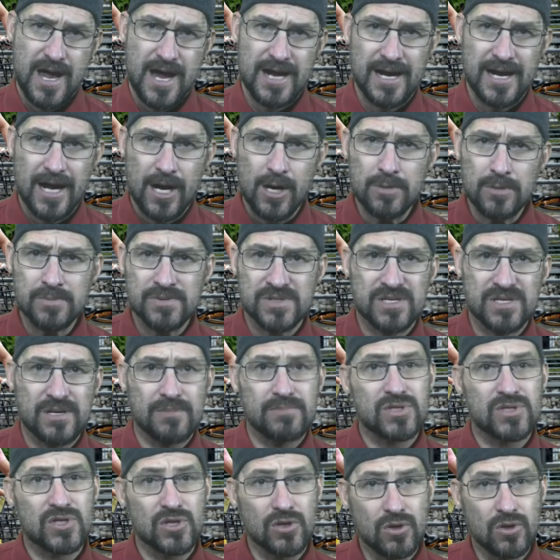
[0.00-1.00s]
and helps
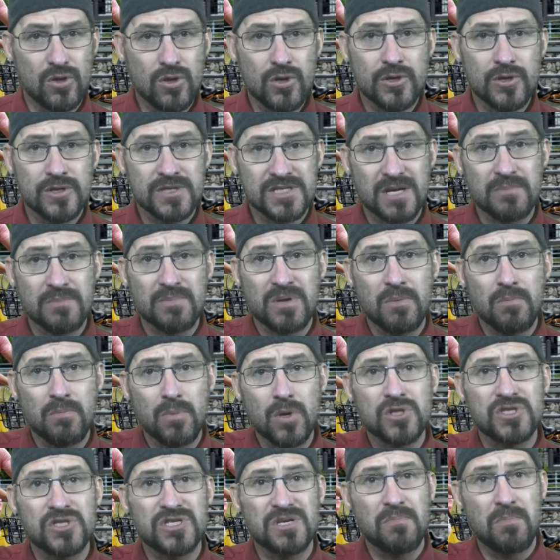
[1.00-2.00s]
them to learn some of the
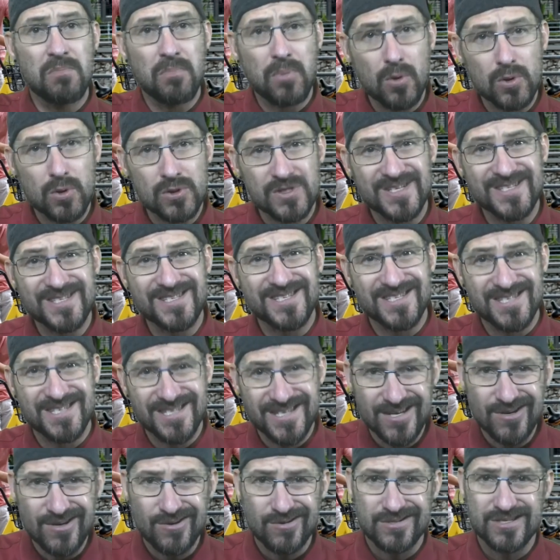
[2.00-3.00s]
most important
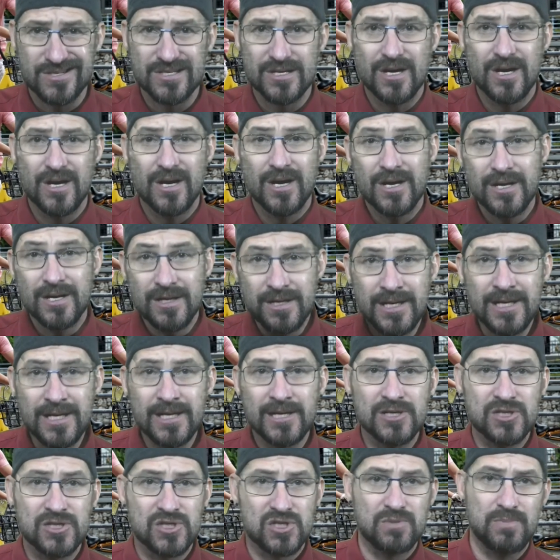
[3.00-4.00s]
skills
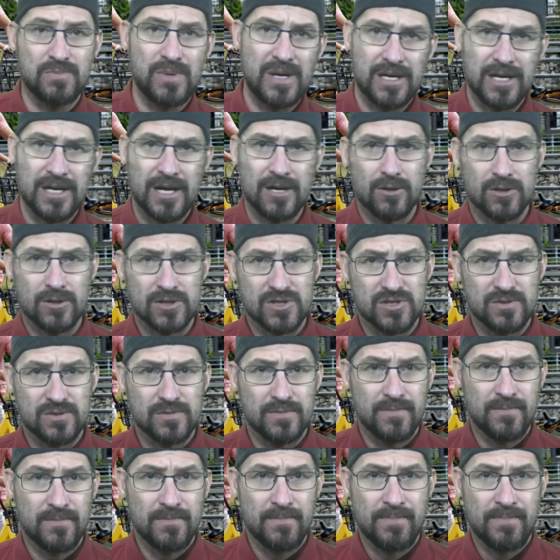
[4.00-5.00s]
needed to be an adult.